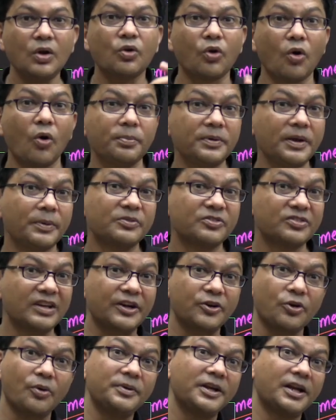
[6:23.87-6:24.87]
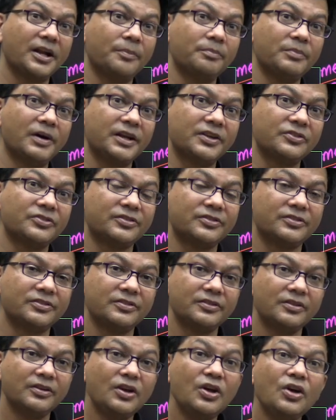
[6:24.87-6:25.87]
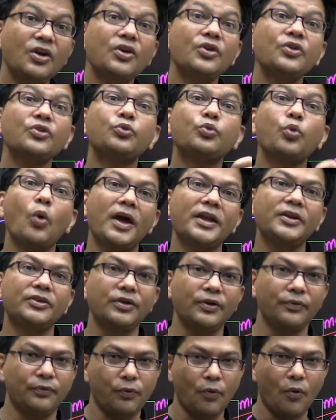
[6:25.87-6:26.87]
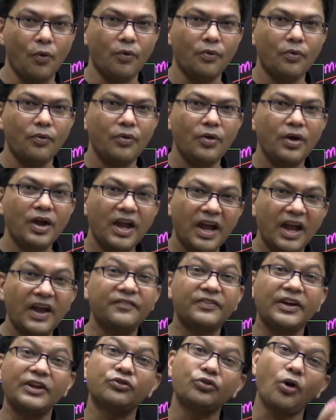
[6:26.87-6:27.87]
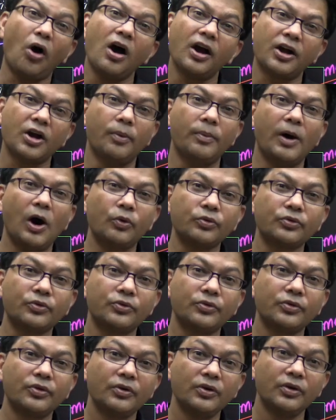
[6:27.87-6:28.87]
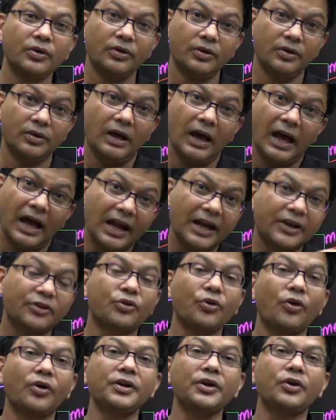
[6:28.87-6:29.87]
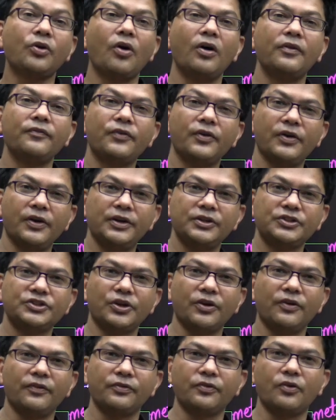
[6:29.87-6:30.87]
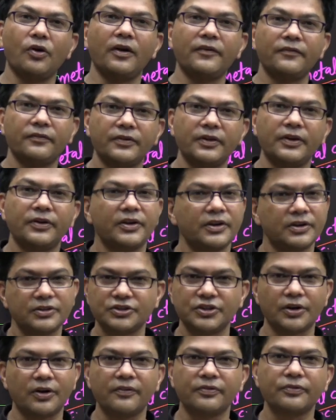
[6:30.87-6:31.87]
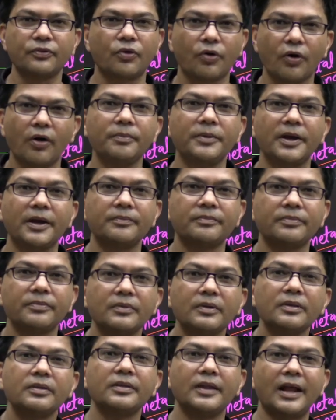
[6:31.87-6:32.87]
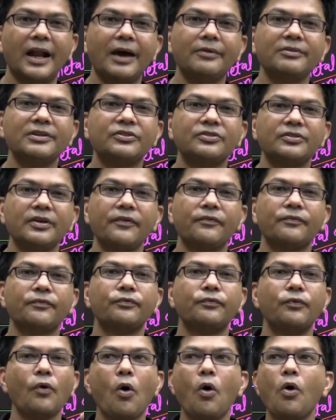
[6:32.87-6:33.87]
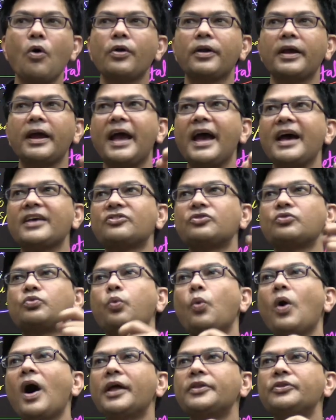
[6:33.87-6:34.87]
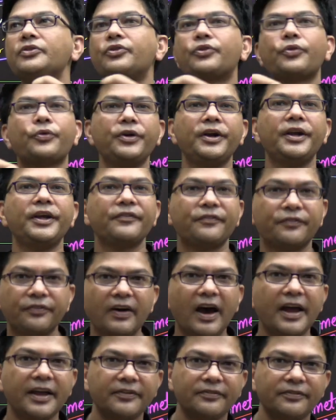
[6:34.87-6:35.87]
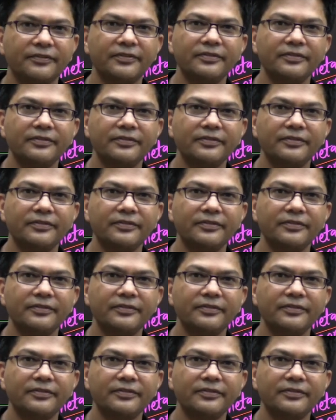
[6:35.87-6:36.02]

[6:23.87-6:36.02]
Chromium's atomic number is 24. If I talk about electronic configuration of chromium, then I will say 4s1 3d5.